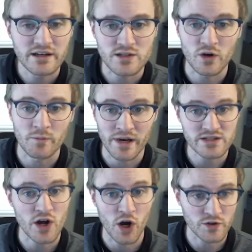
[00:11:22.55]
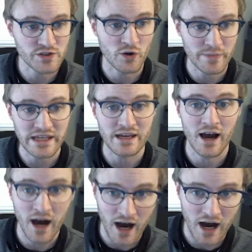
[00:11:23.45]
so it must also be
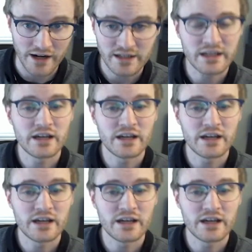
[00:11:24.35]
odd.